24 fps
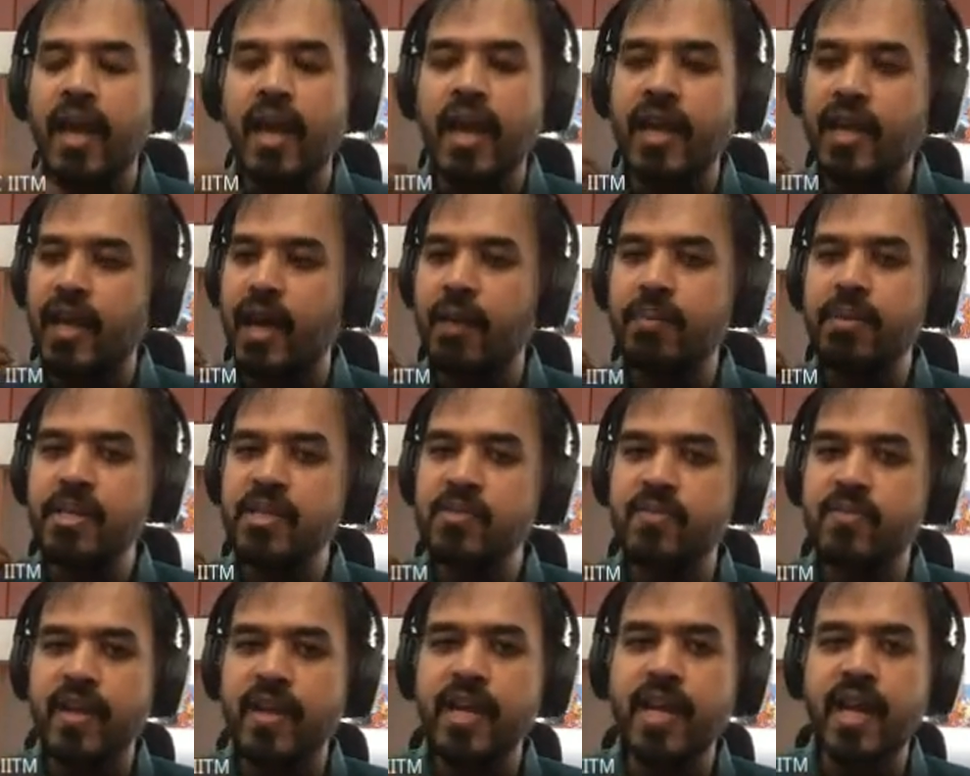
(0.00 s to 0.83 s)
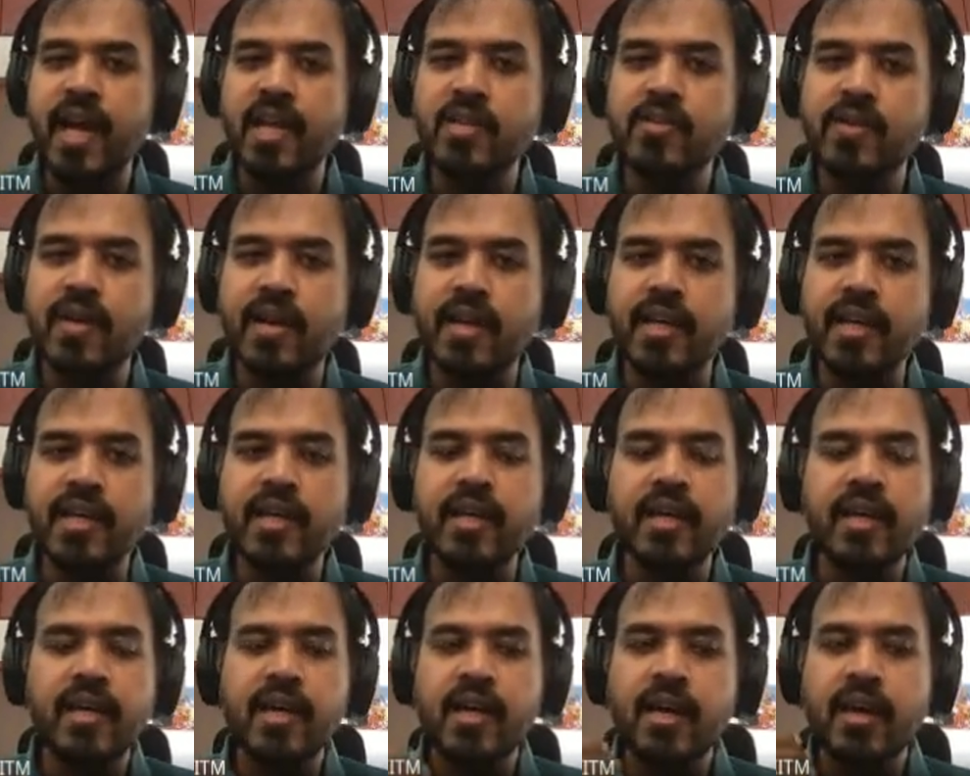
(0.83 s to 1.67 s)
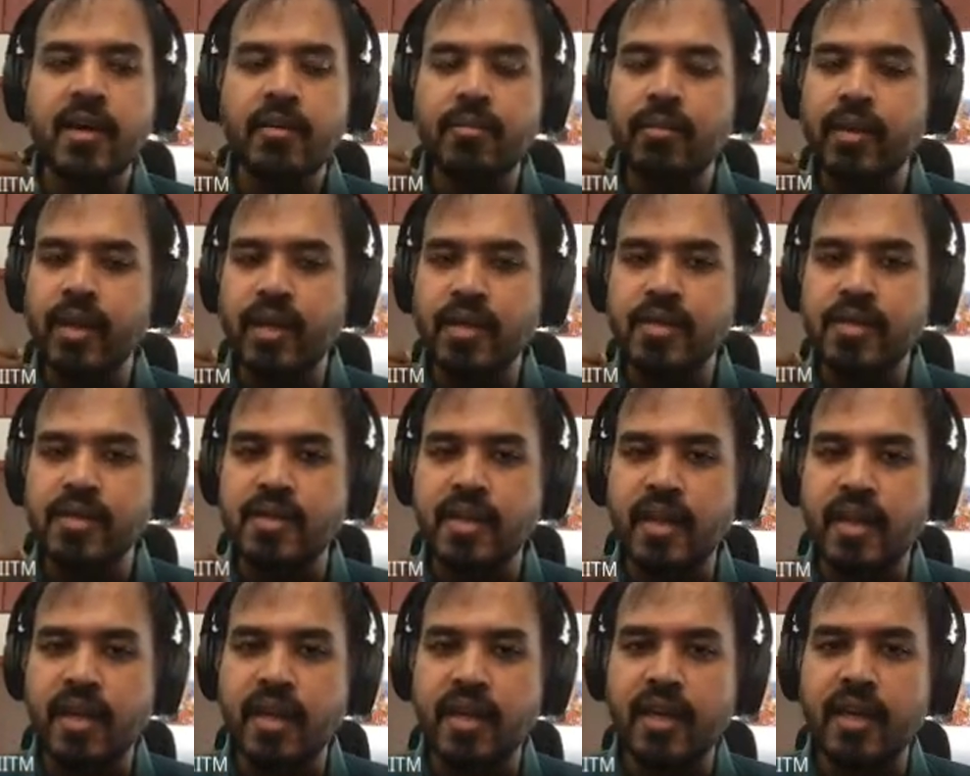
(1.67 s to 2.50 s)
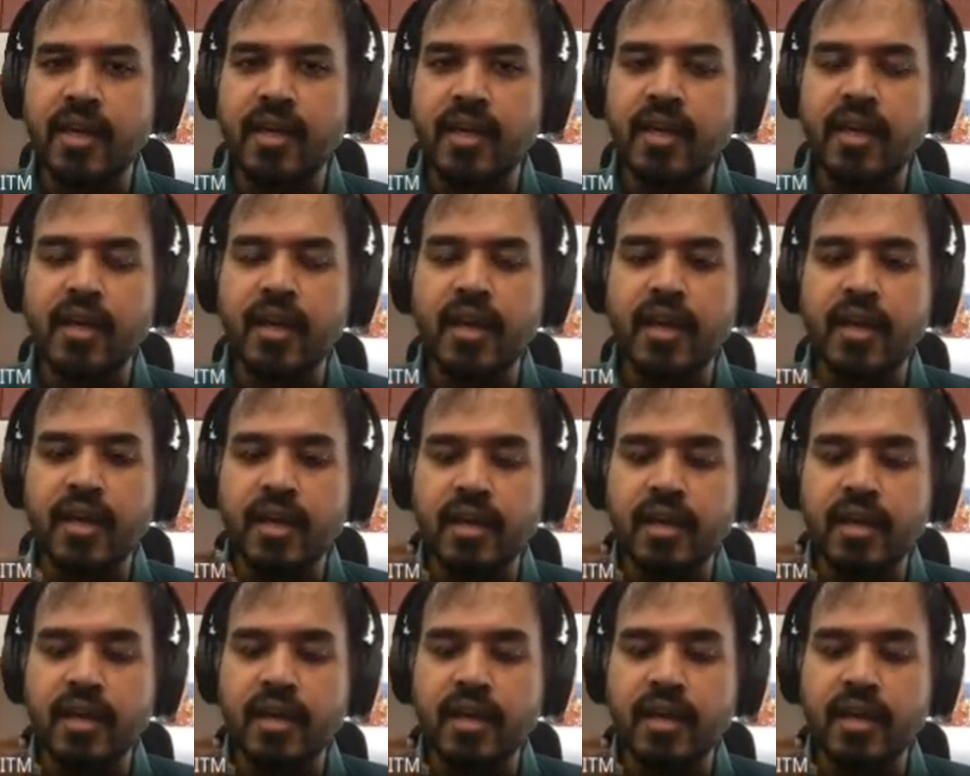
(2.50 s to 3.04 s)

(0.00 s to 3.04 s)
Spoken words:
It happens very naturally because the